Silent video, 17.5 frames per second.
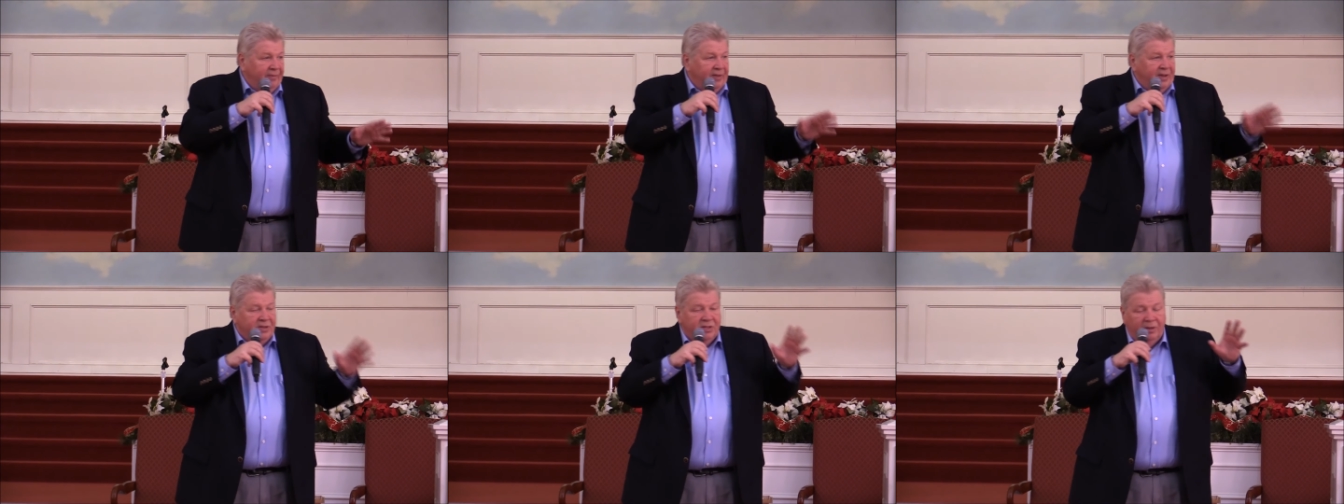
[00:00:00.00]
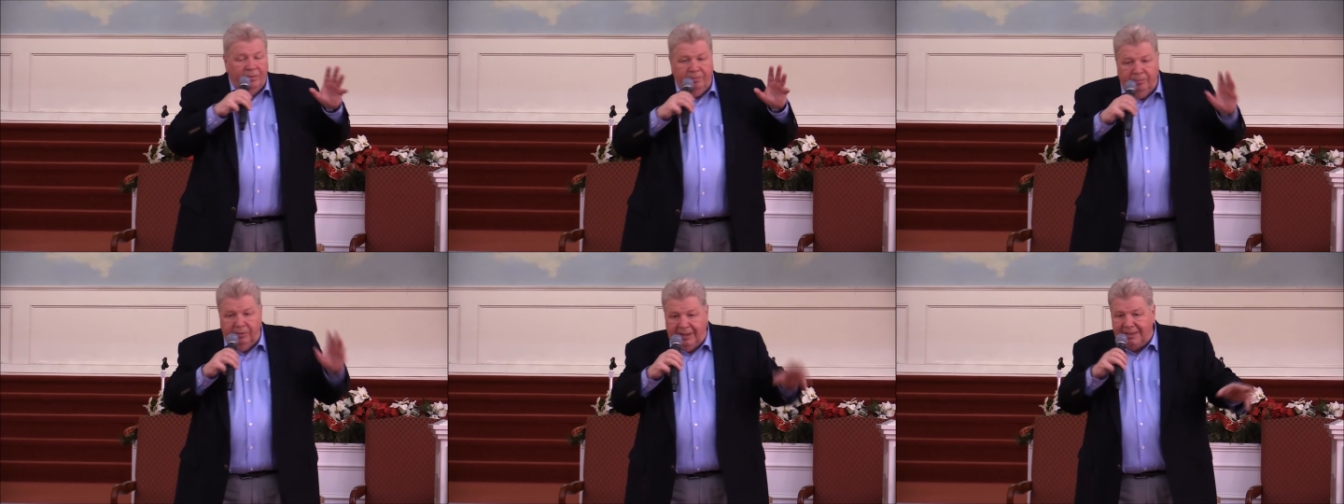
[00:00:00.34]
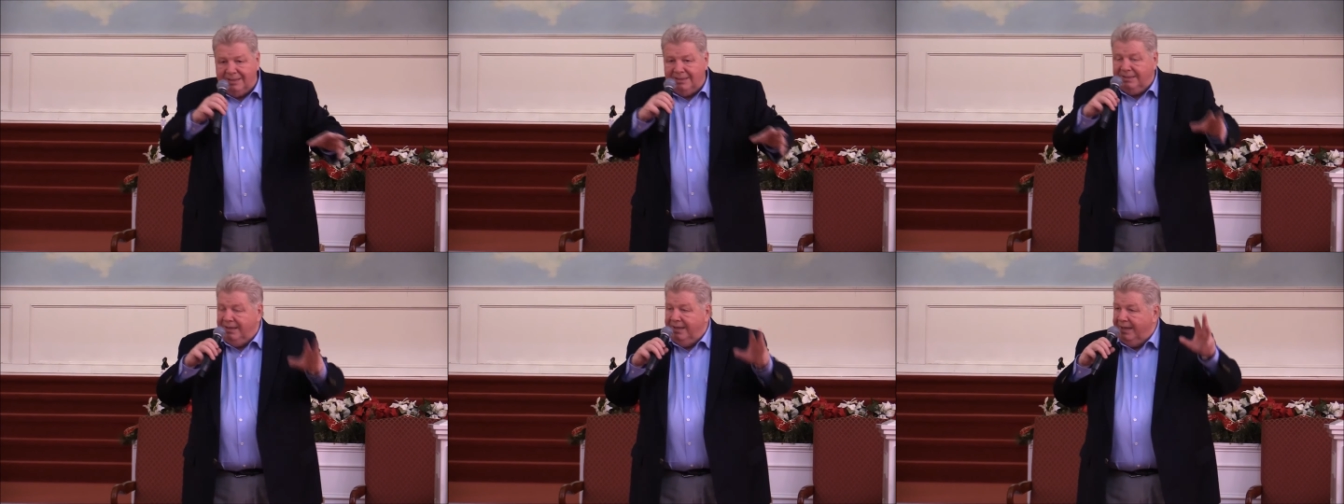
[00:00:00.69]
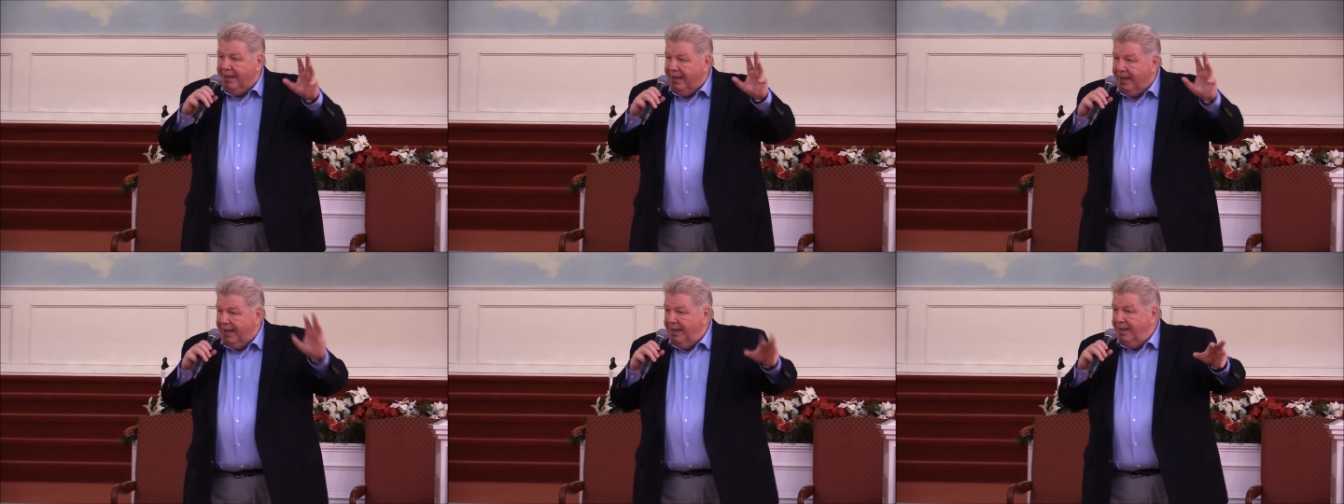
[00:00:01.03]
There's a
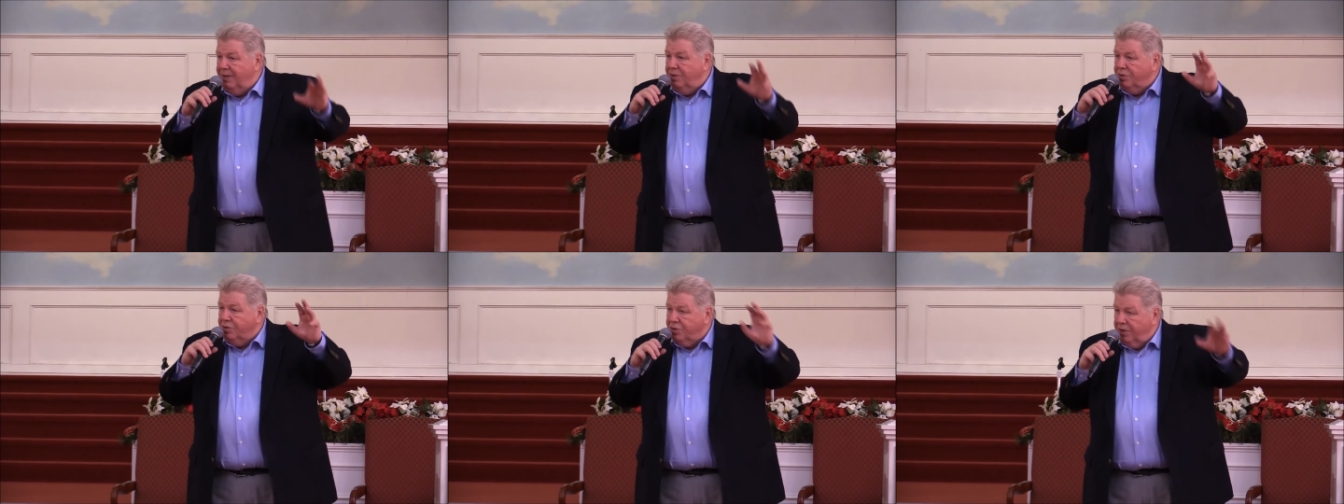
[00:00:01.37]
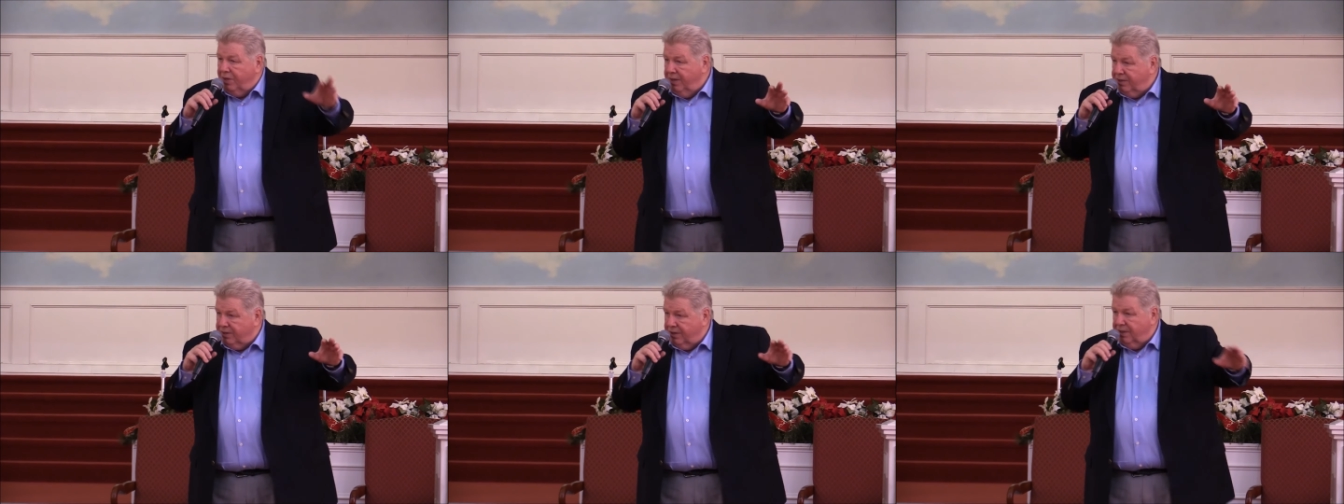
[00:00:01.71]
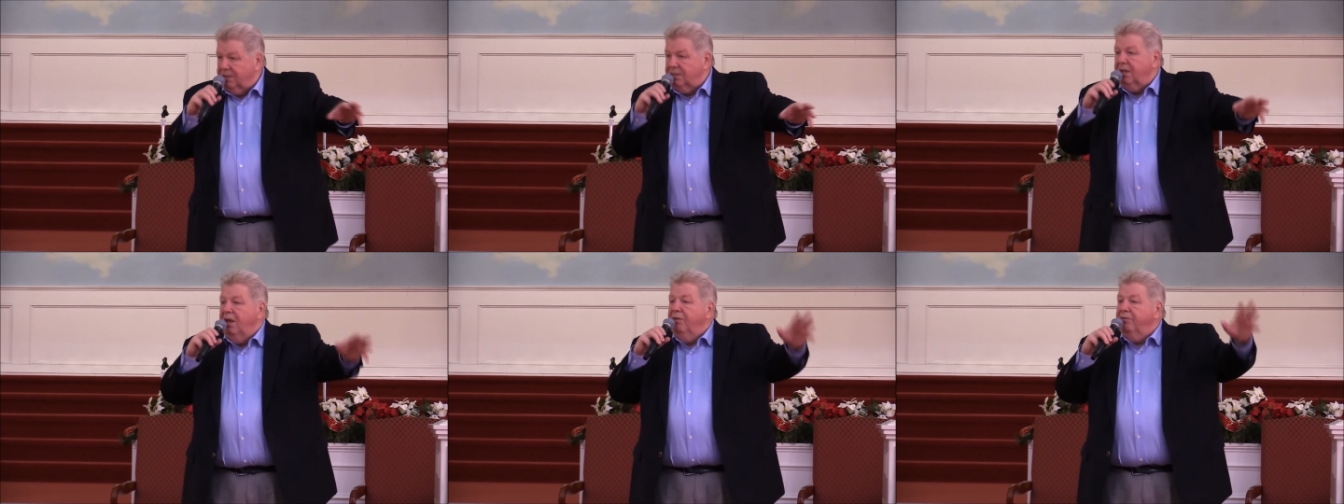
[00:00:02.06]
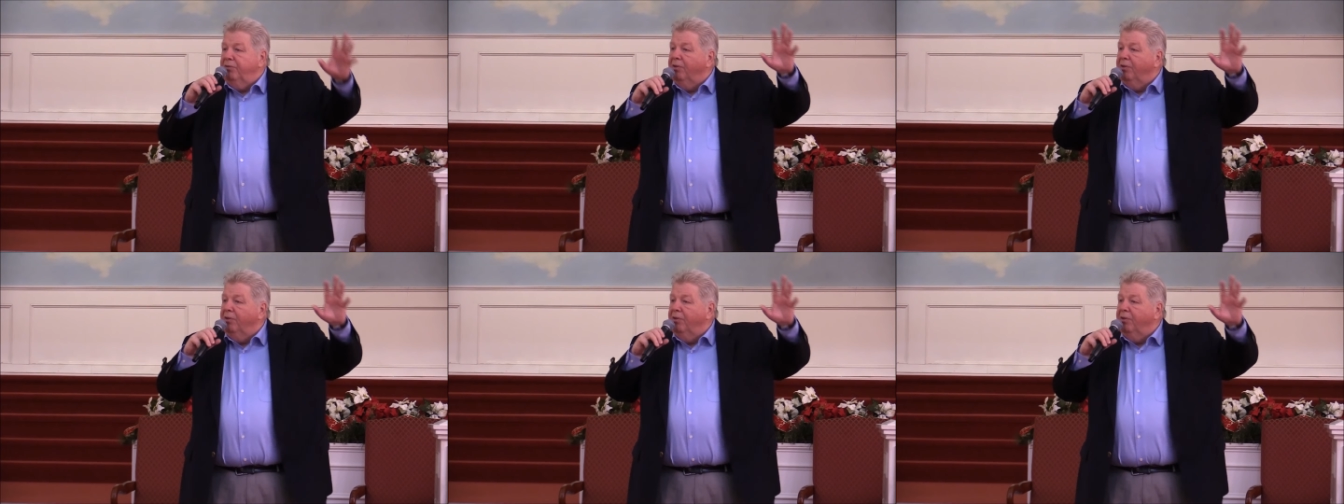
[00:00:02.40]
blessing in Jesus